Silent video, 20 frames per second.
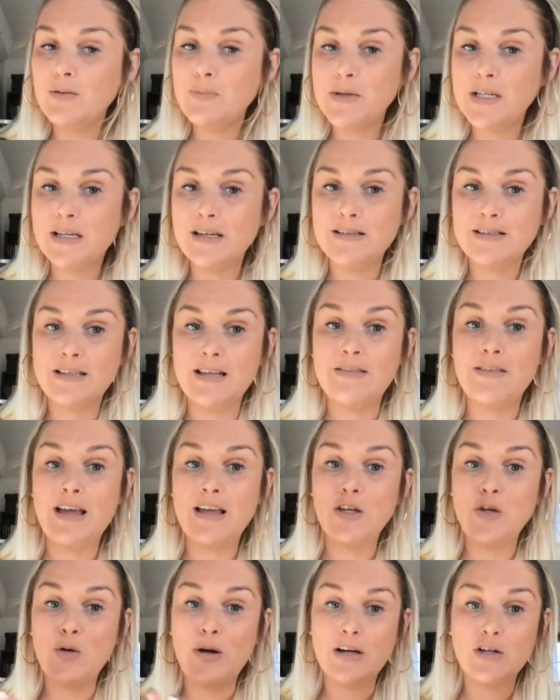because then
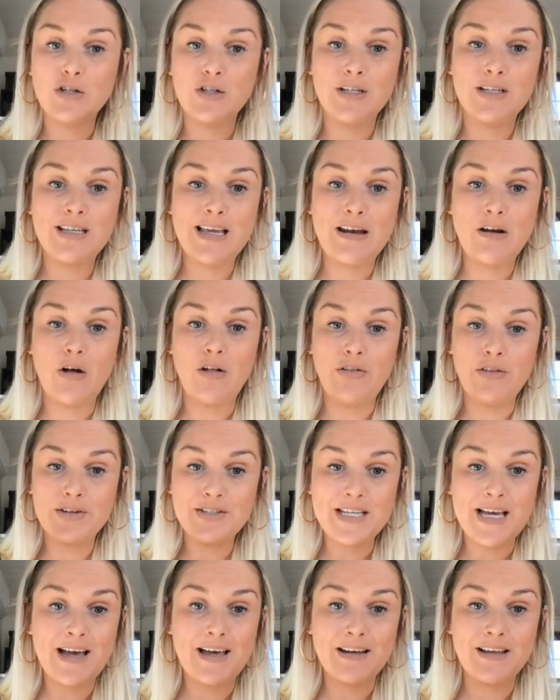that you actually get all the
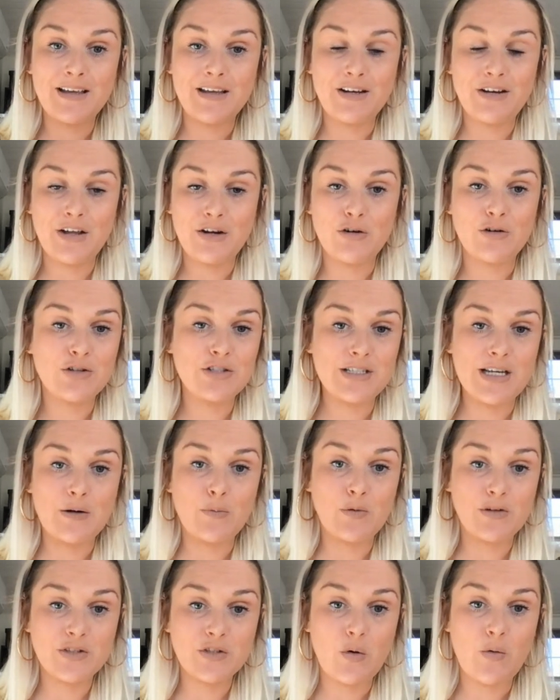data and understand
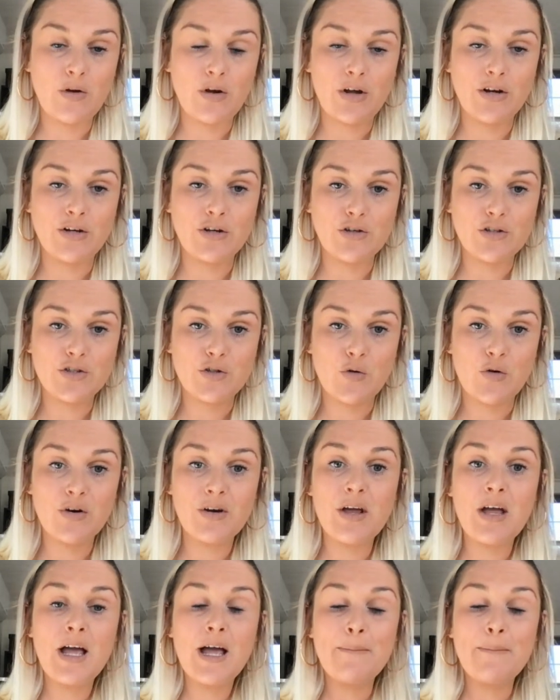what's going on in your store.